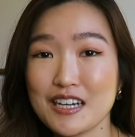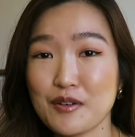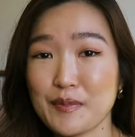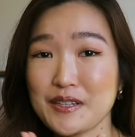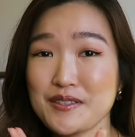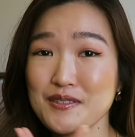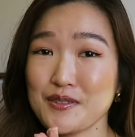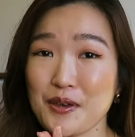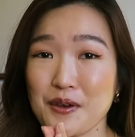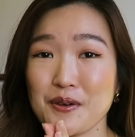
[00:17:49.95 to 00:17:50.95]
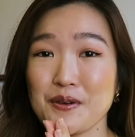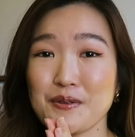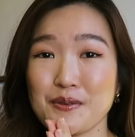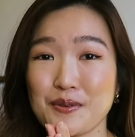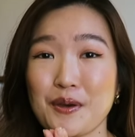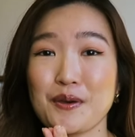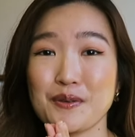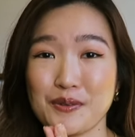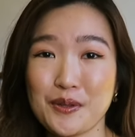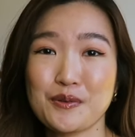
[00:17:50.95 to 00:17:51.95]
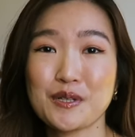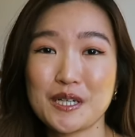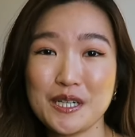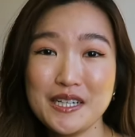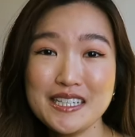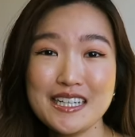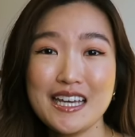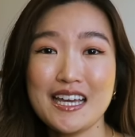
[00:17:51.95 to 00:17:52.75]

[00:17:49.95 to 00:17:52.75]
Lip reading: That would be so good,